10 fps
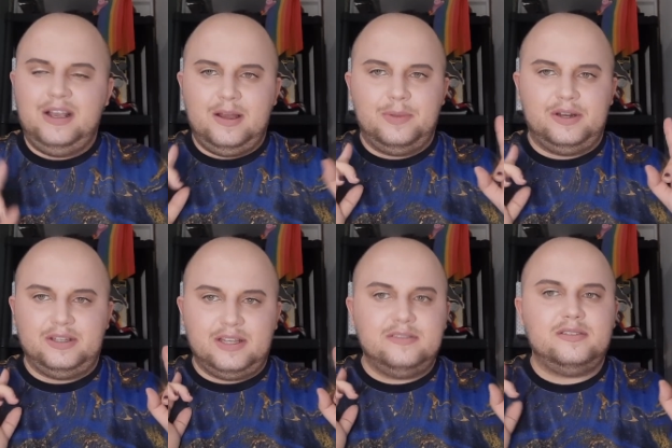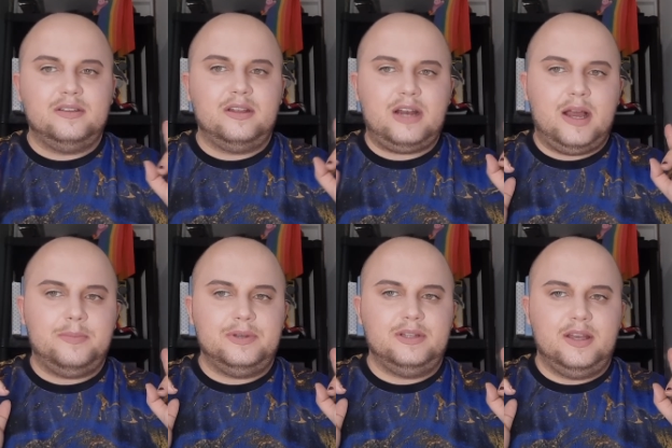about an incident that
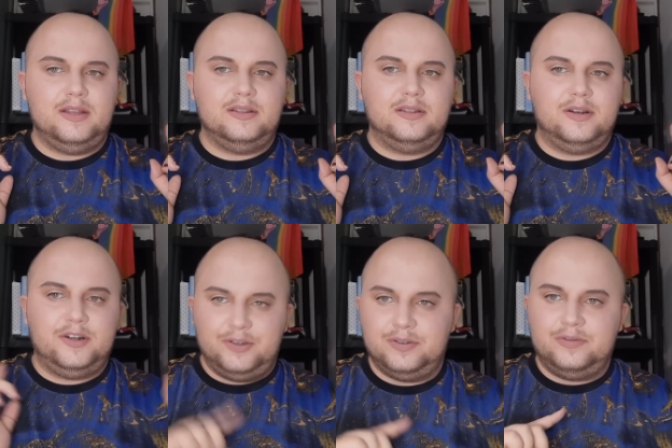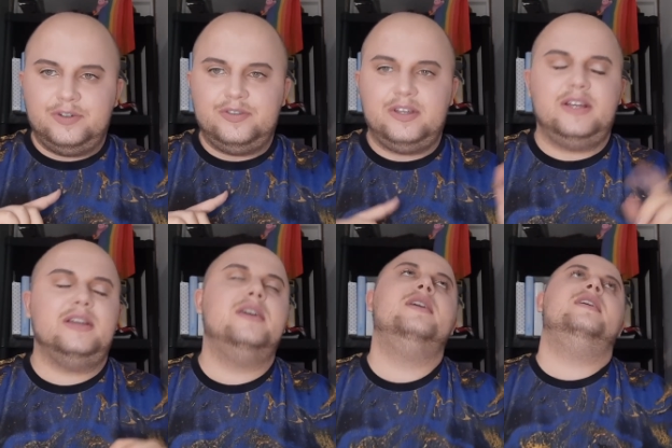happened in our
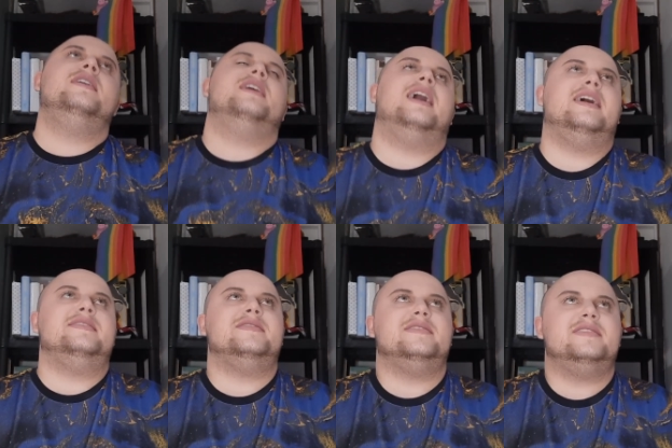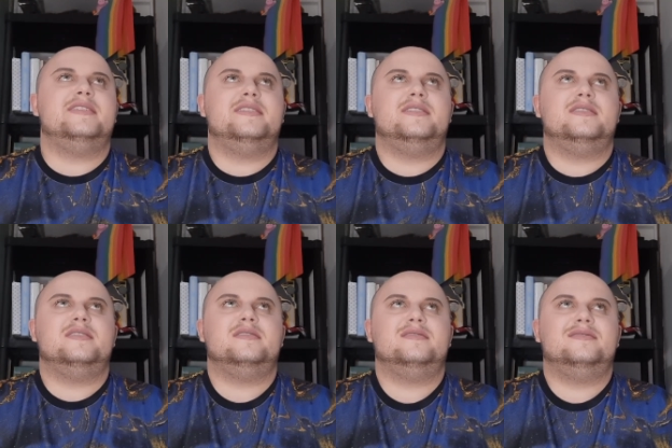university. And
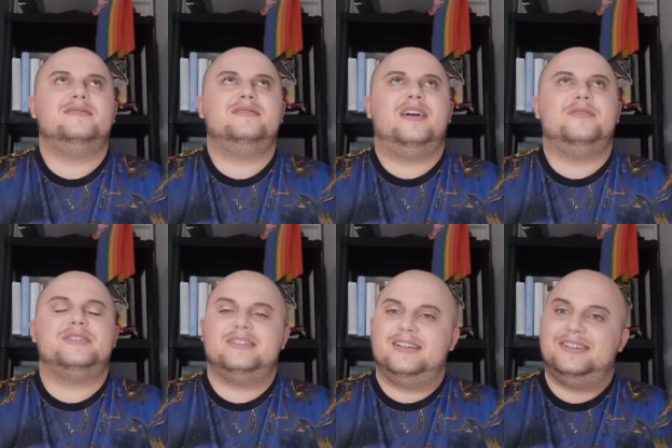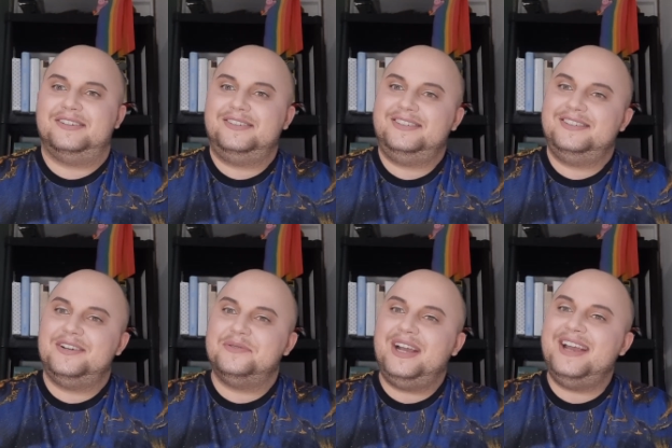uh, I was like,
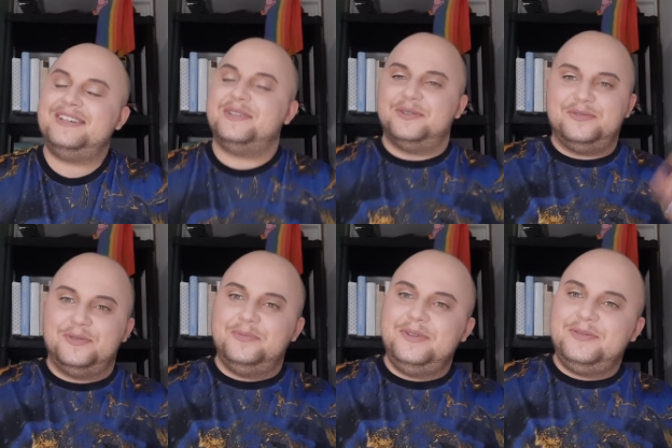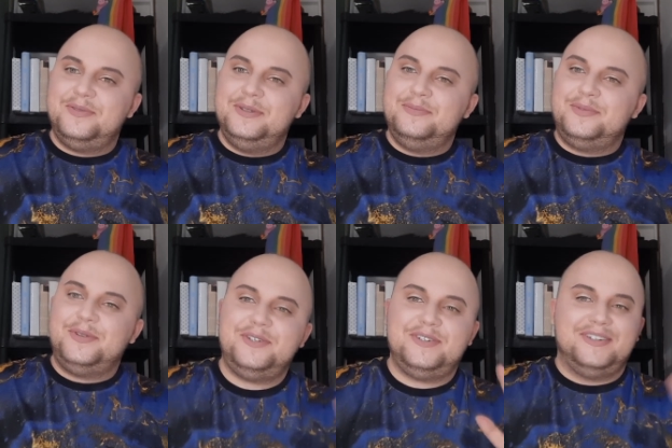okay, transphobia is real in
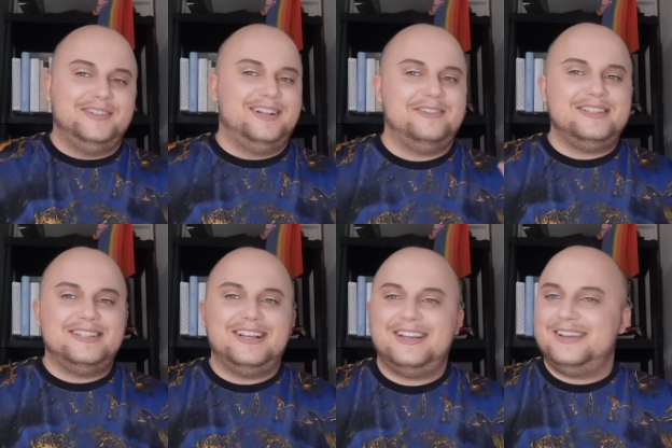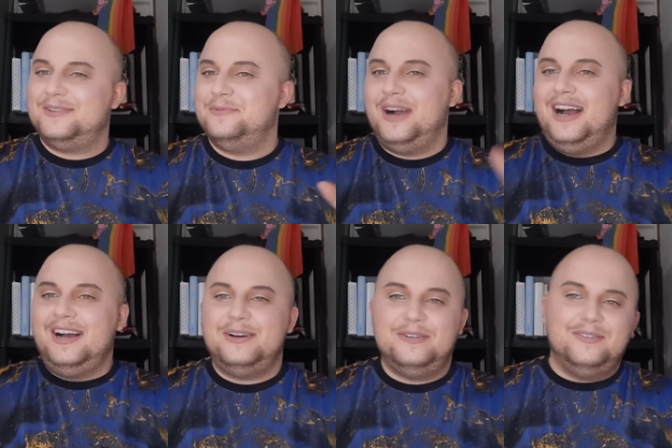Portugal. I was like,
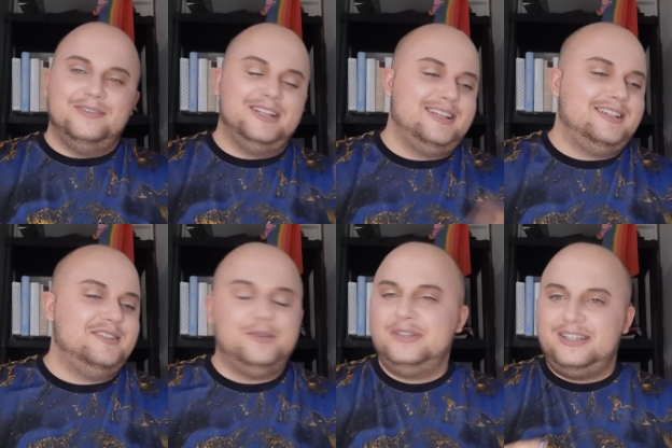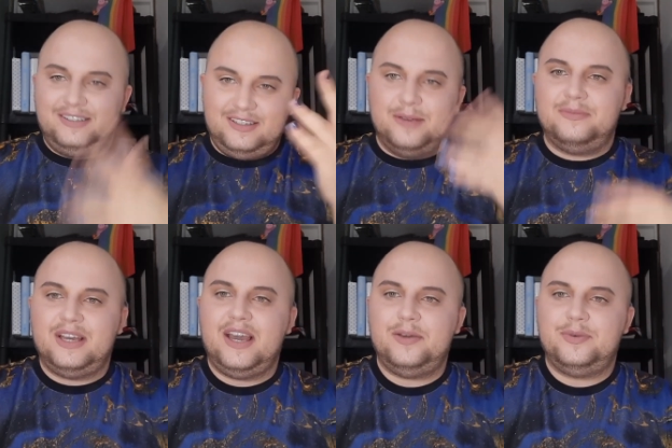wow, like, you know, like Kim
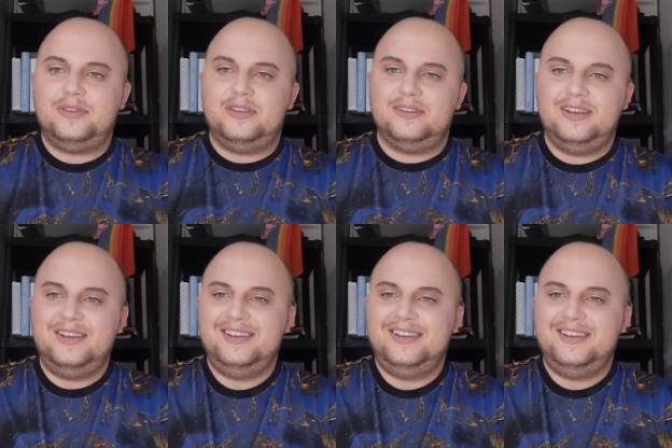K with the...